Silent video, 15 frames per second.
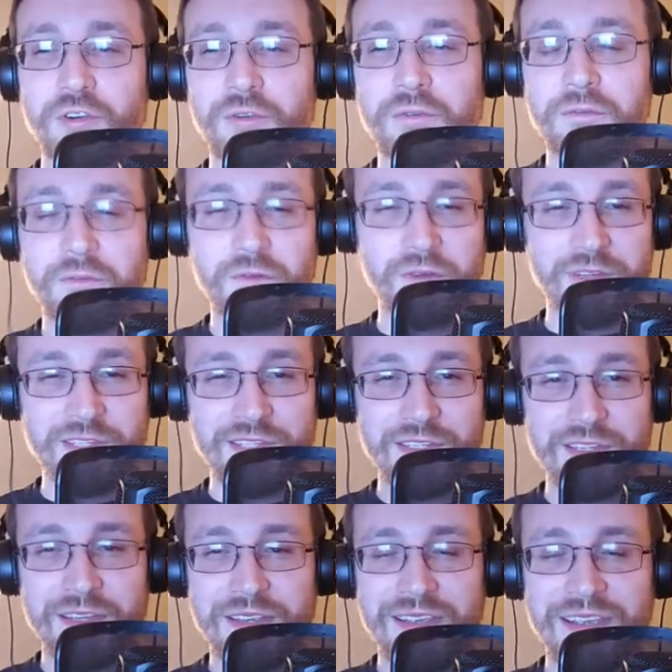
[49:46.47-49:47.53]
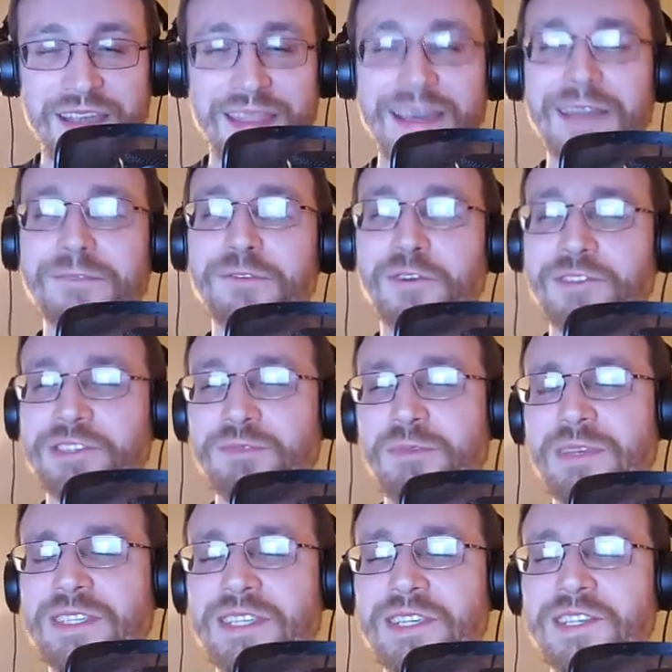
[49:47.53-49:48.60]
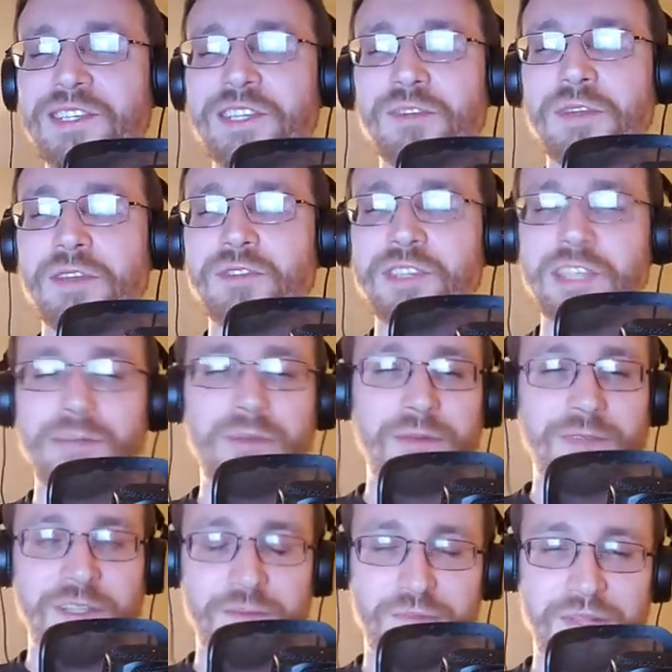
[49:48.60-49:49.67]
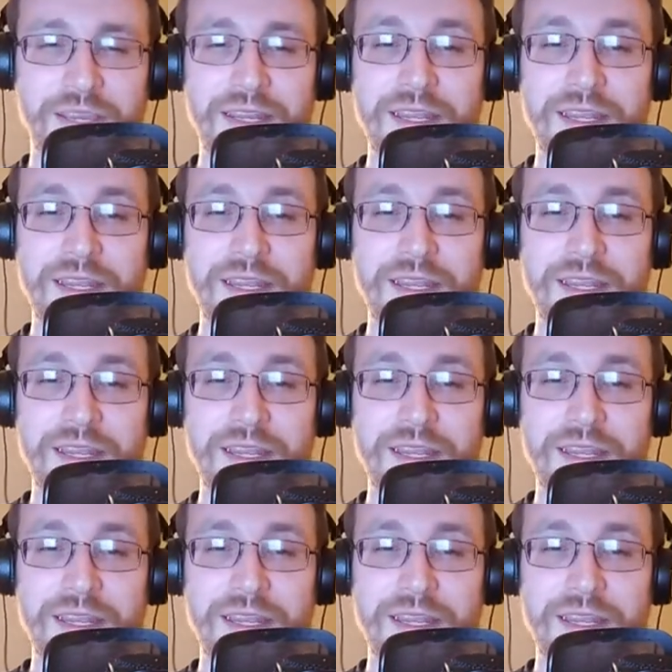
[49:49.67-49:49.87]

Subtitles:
in force. And that, of course, is when we see Syrio step up to the plate.